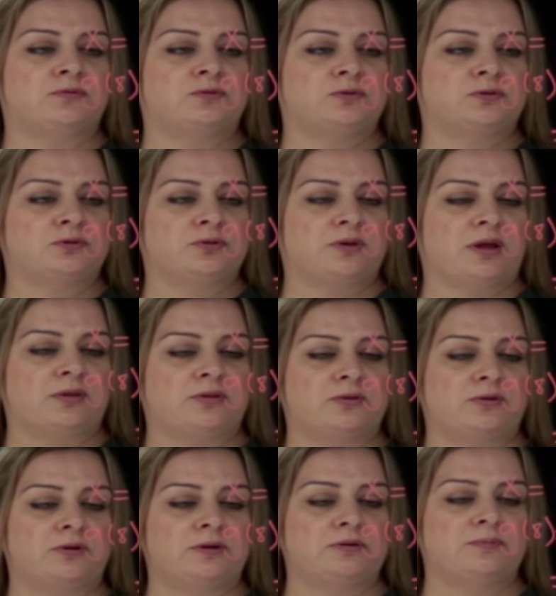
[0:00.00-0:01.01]
2 to the
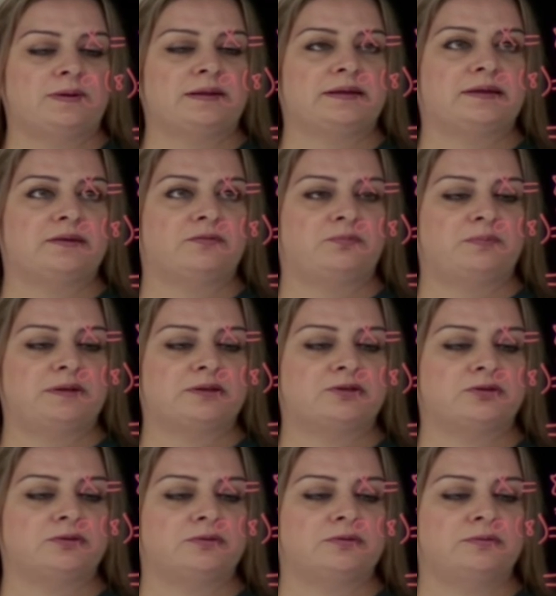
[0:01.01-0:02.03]
third will give me
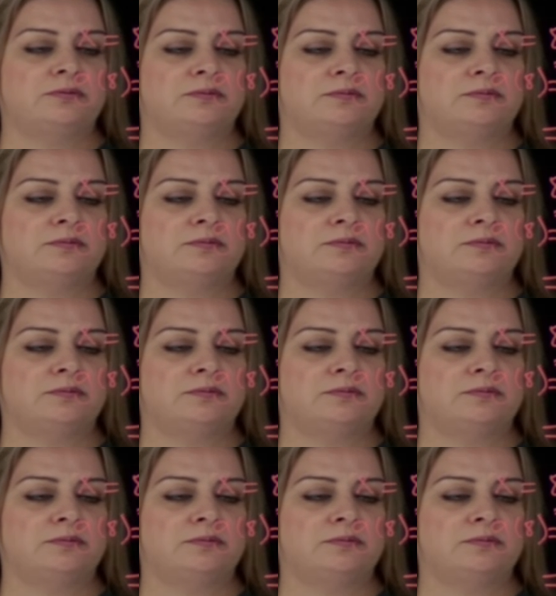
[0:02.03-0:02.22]
2